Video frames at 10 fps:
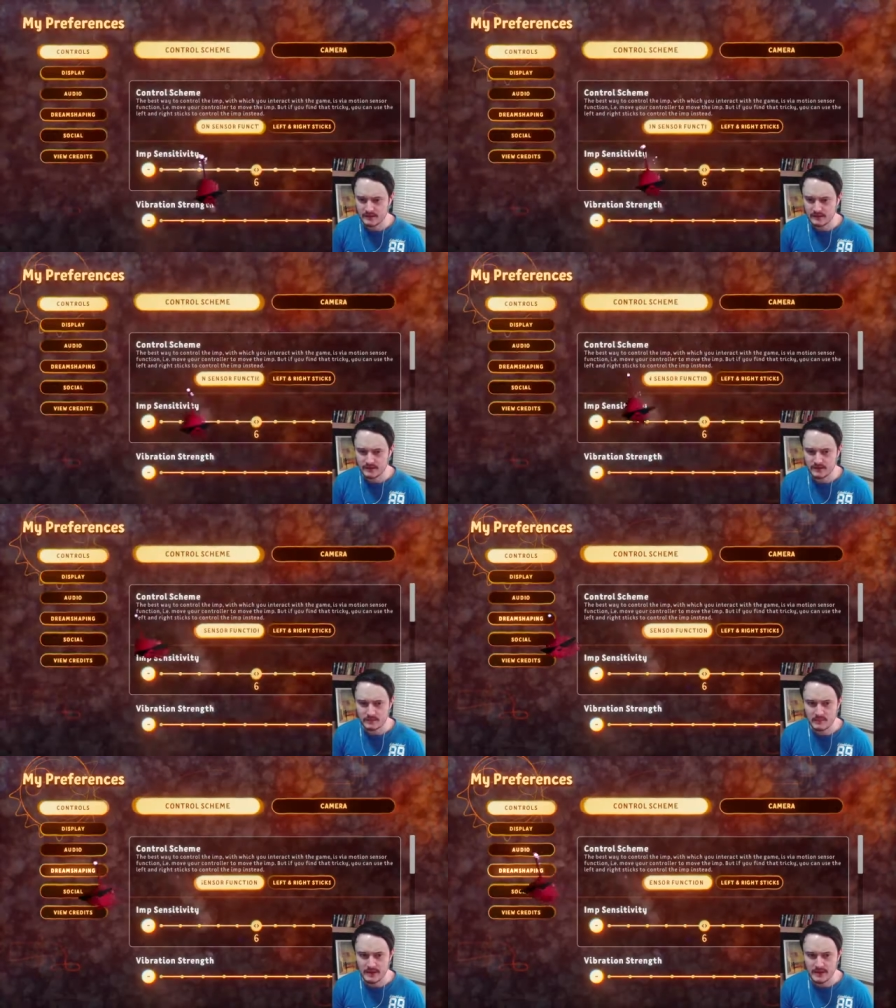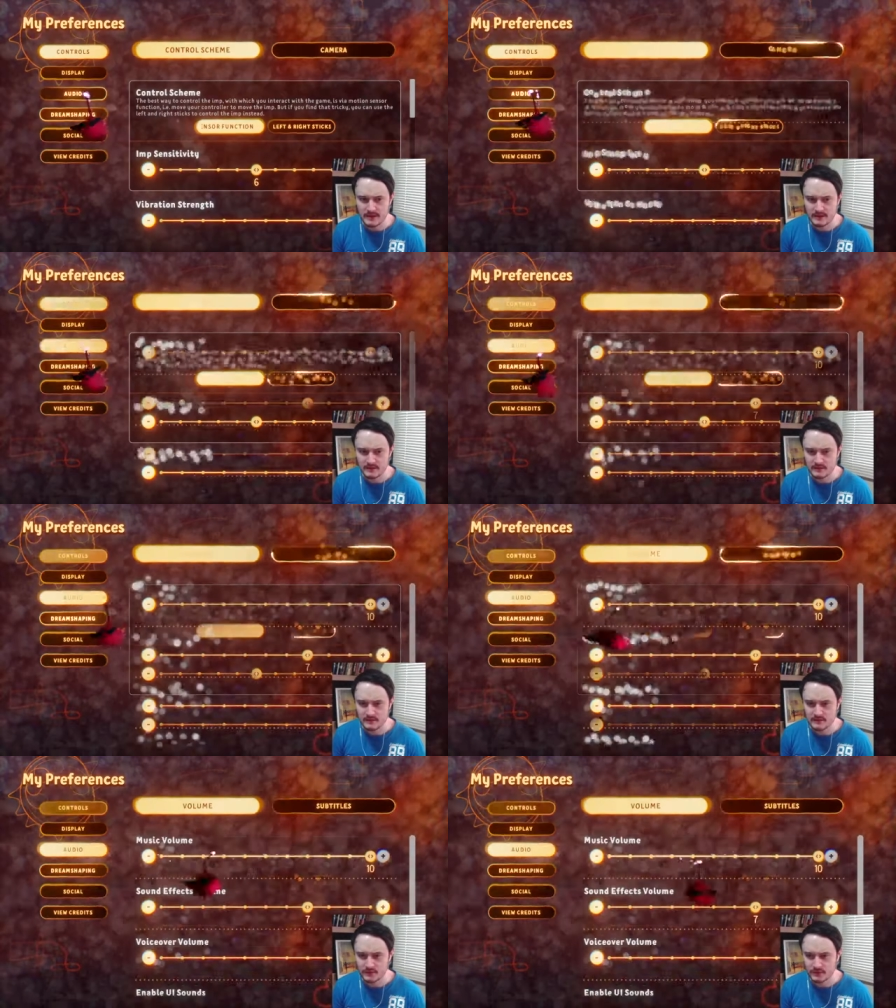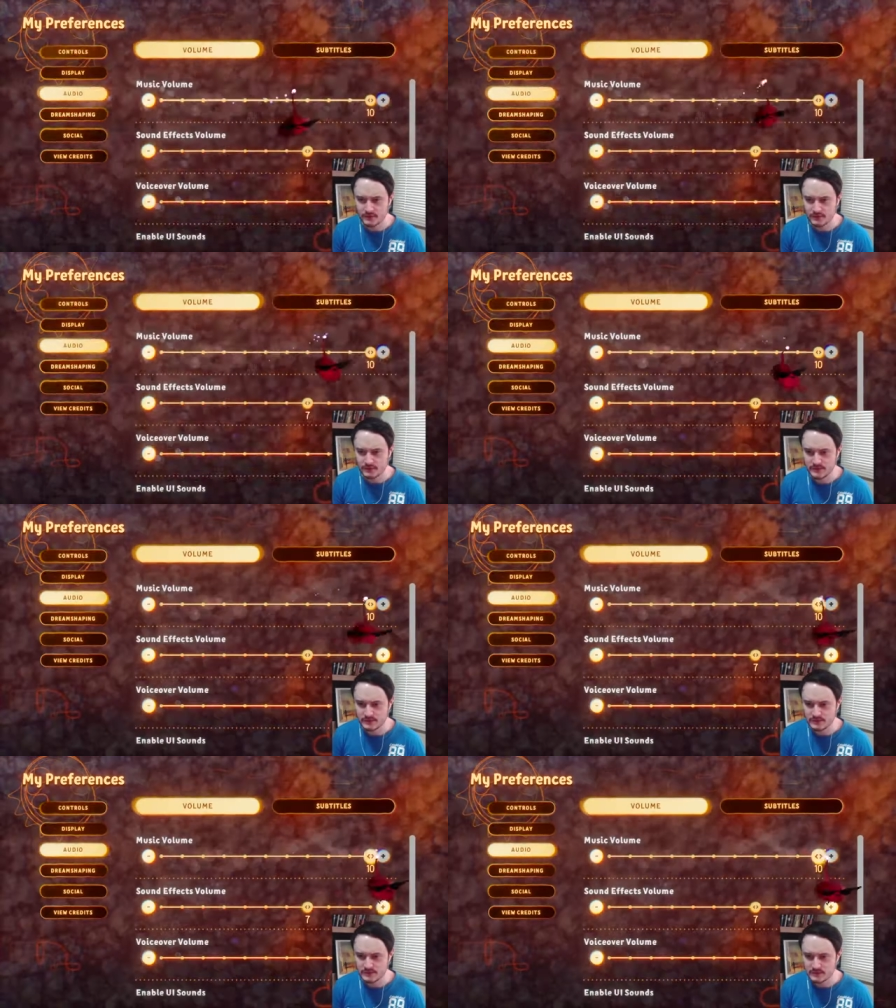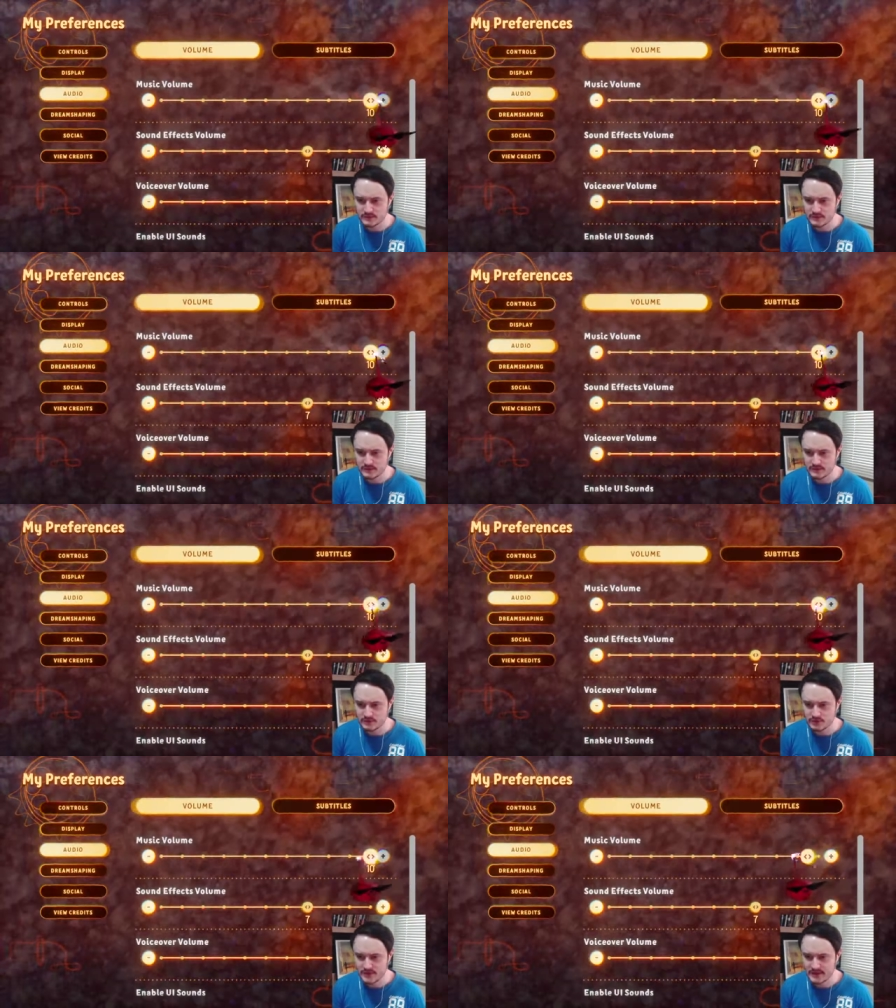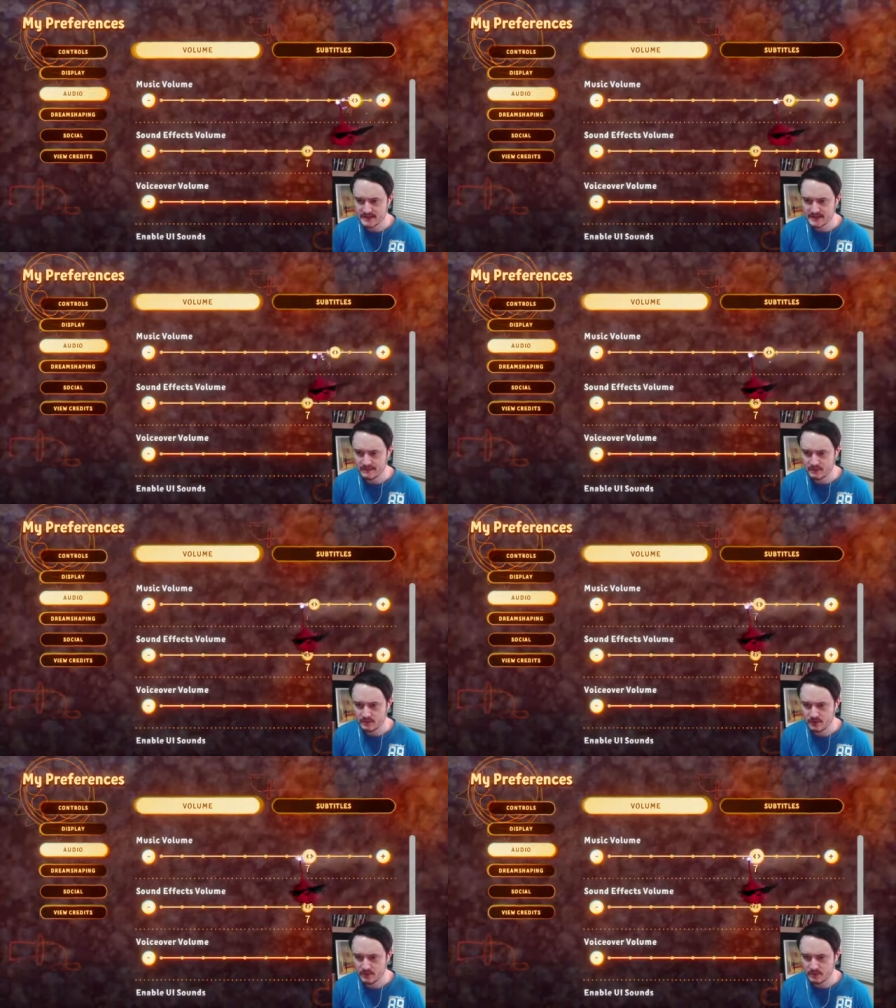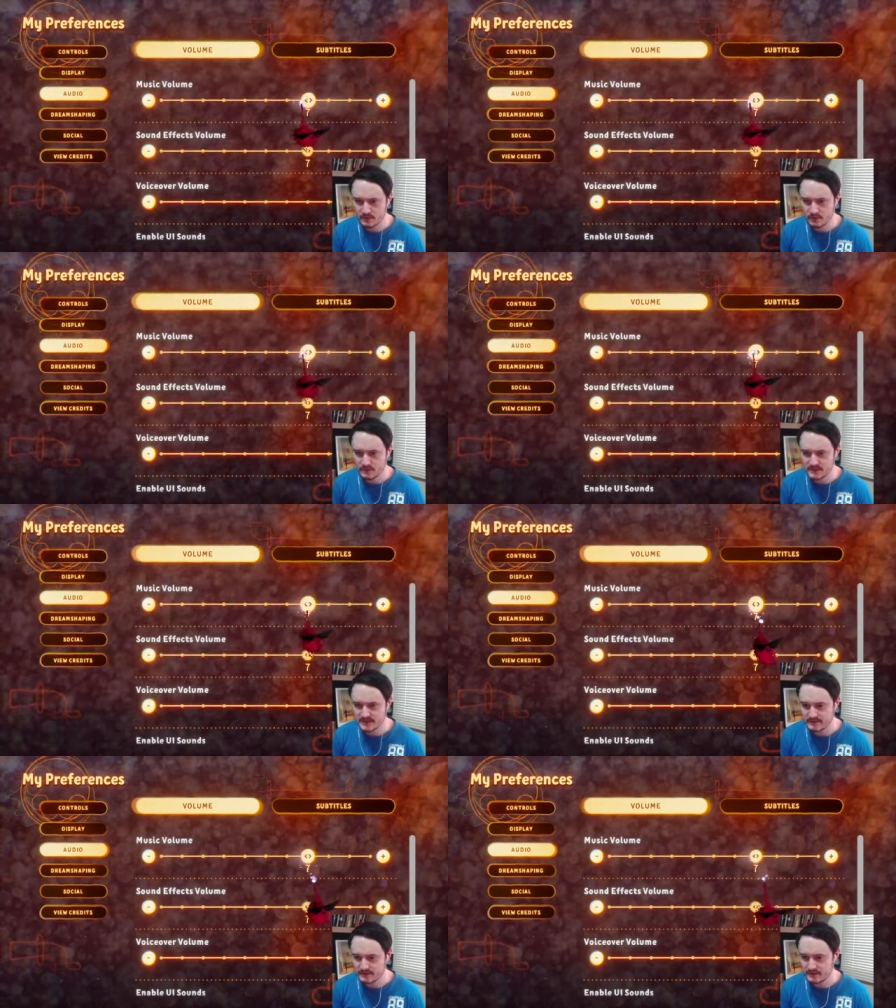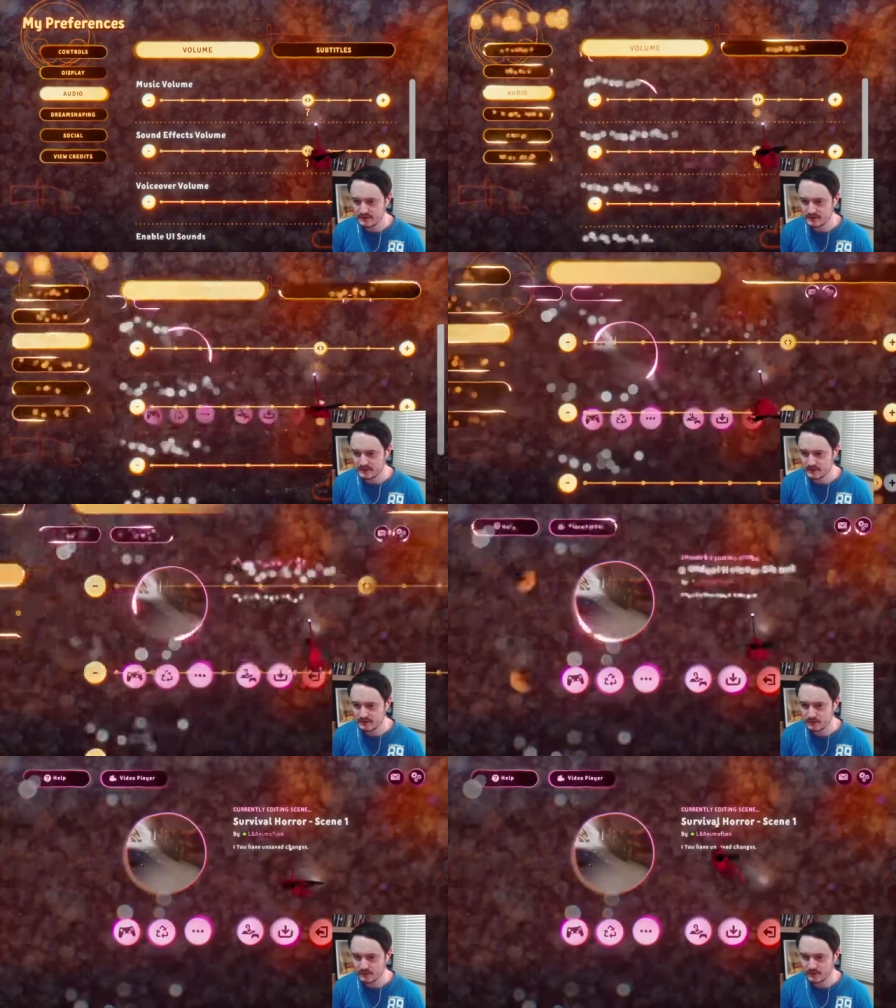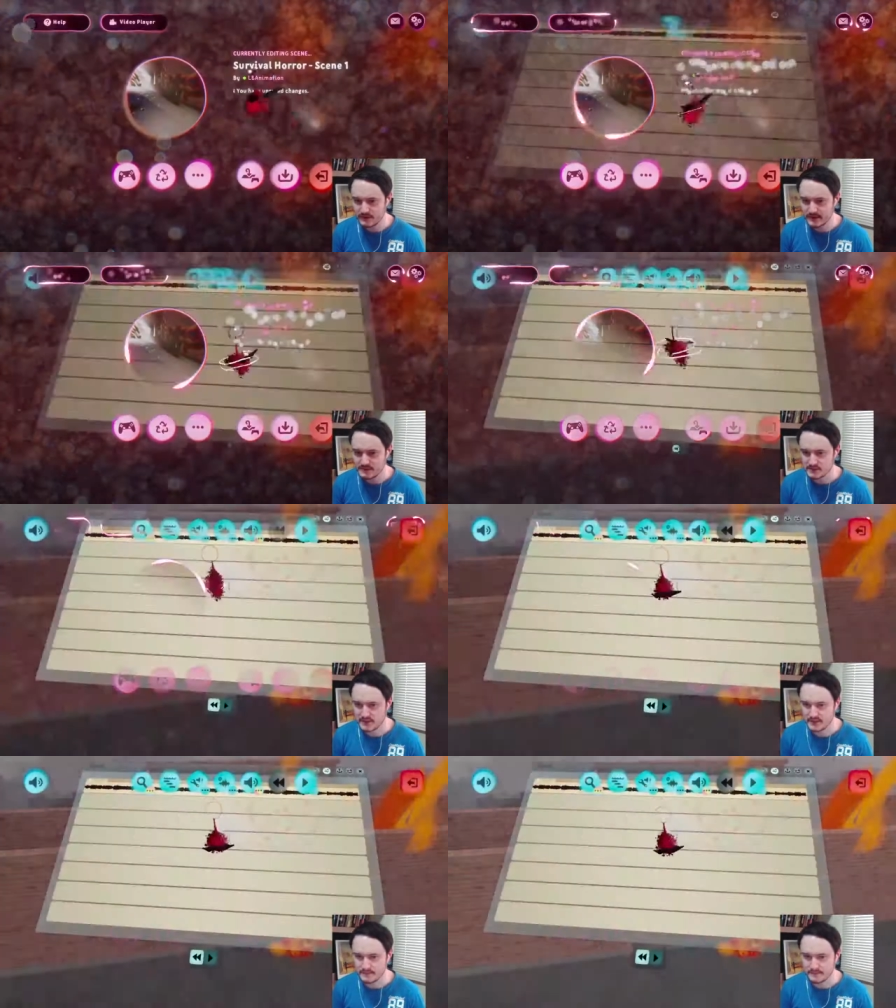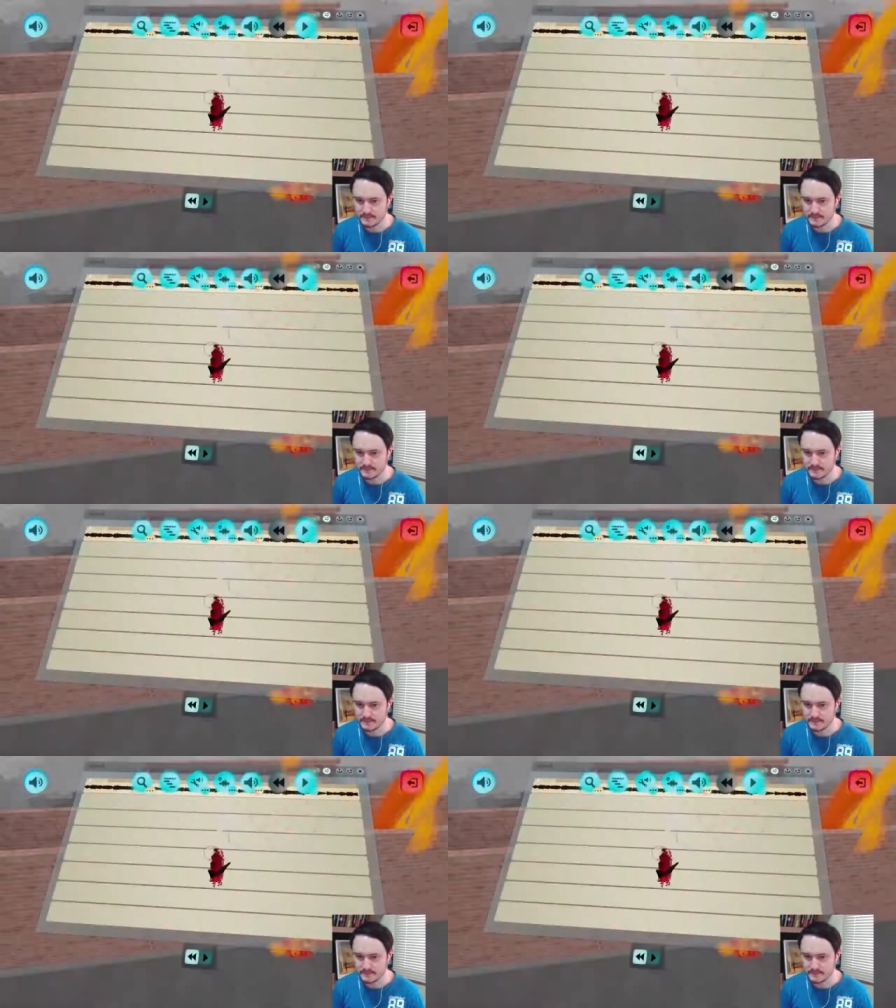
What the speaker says: turn my audio down. We'll try 7, normally we go for 7, hopefully that's okay.